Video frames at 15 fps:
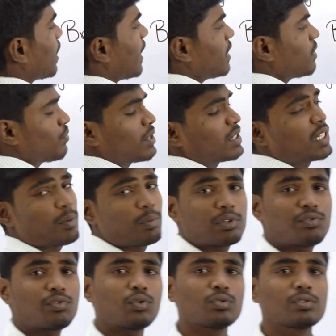rice,
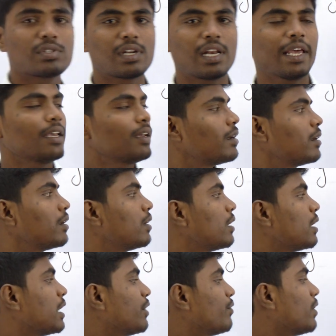vegetables, fruits, like
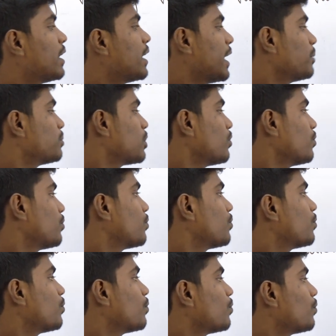different types of
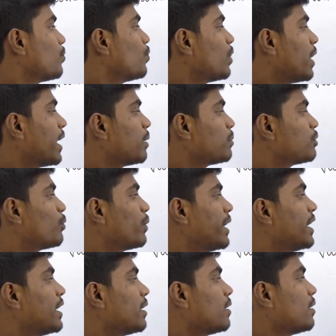food items
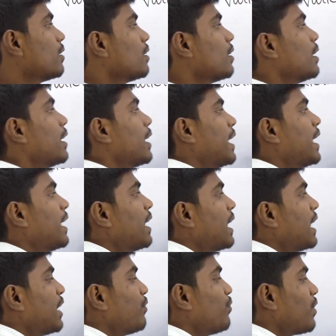we eat
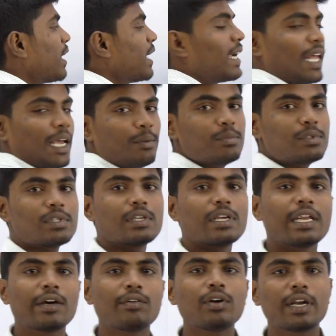in different times
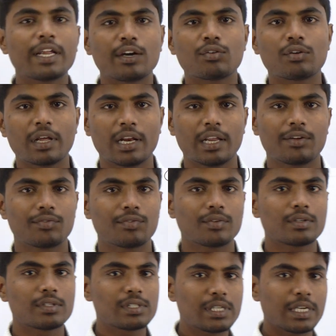in our day-to-day life.
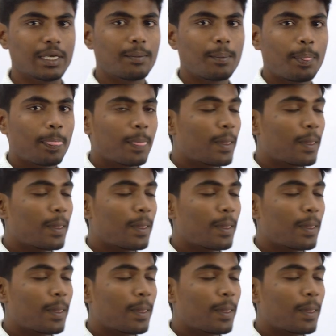See,